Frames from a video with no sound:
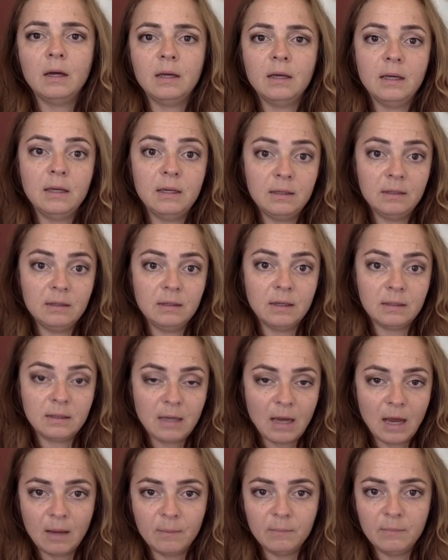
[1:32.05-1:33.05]
It
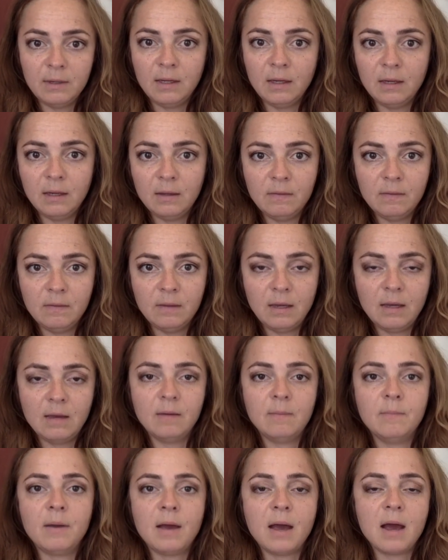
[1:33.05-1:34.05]
can be the
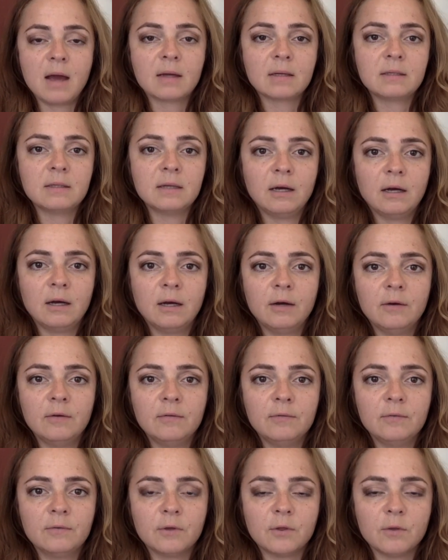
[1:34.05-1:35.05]
impact
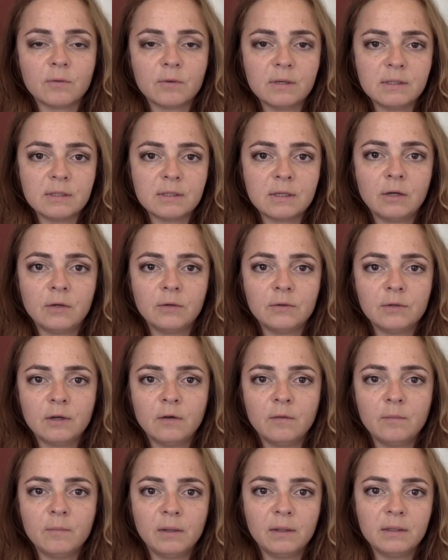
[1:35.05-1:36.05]
of or the result
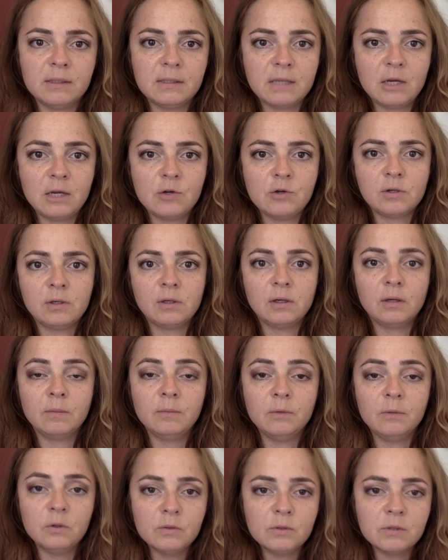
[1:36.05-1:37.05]
of molestation and
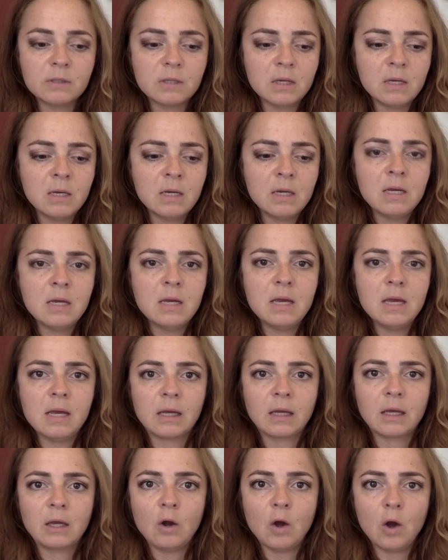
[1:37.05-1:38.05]
abuse.
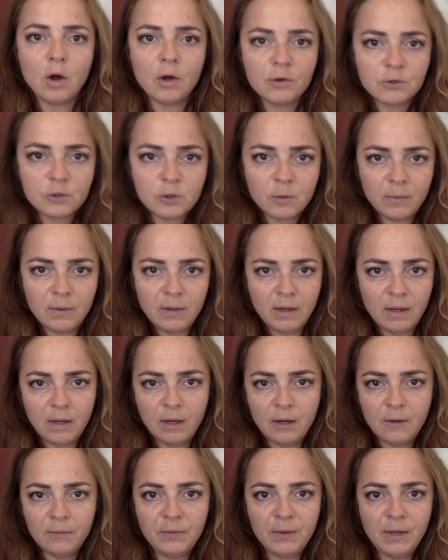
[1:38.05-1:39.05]
It can also
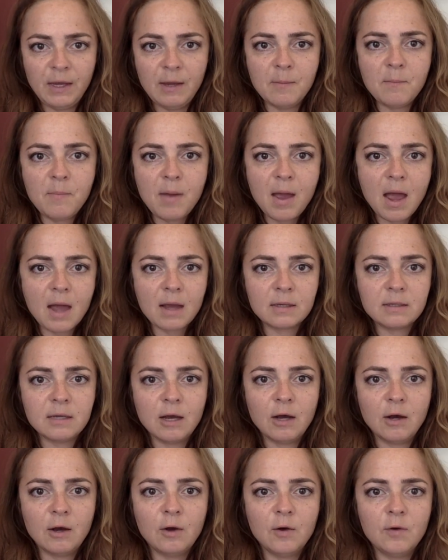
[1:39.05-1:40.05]
be the impact
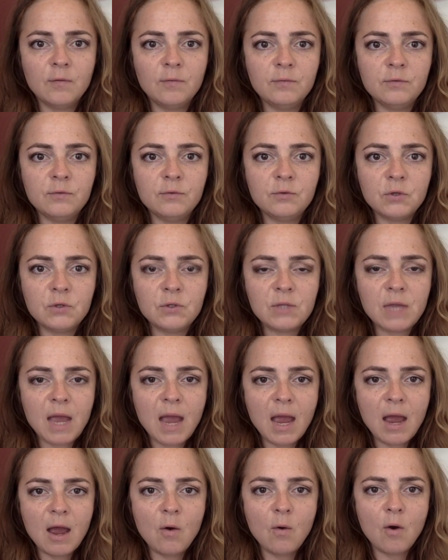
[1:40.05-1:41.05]
of just
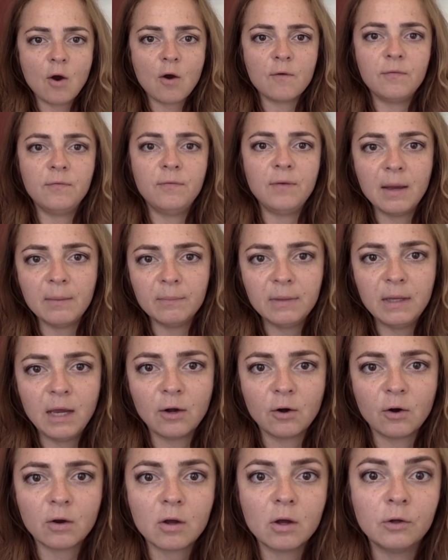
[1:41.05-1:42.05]
how our family
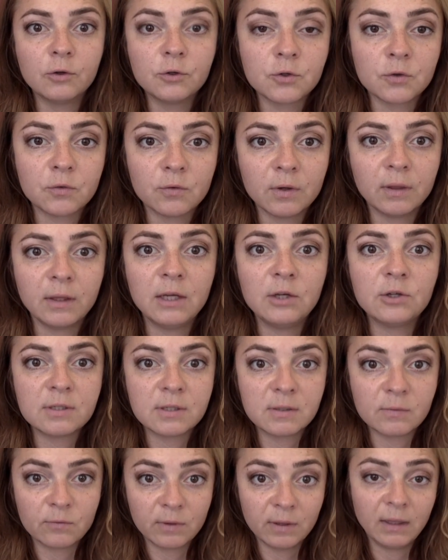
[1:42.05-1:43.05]
and our culture
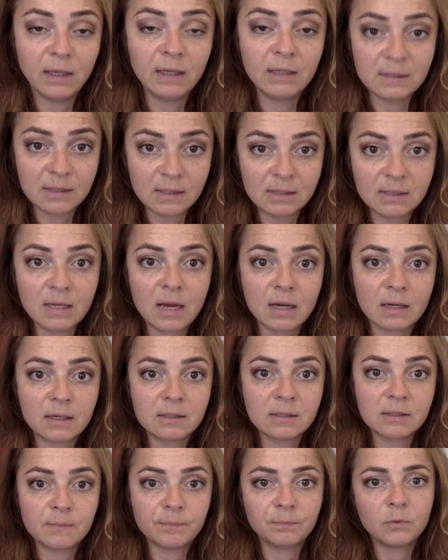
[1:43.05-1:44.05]
relates to
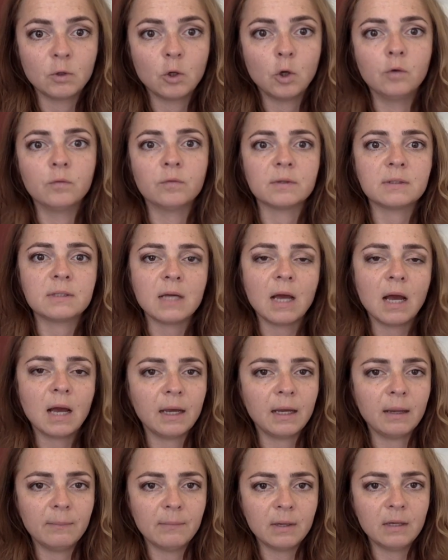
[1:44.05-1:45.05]
sex over
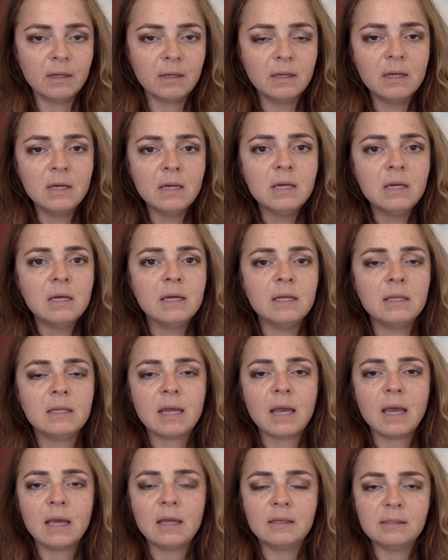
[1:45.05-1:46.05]
time. It
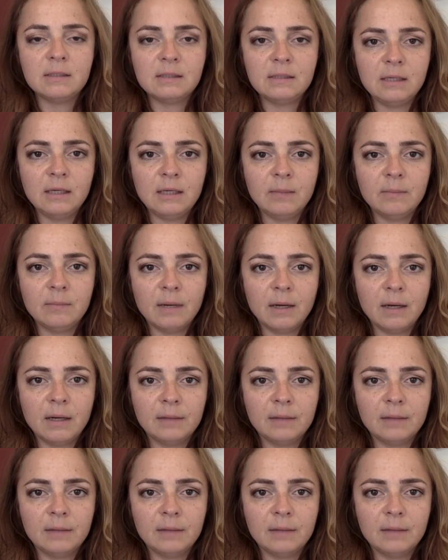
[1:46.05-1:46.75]
can seem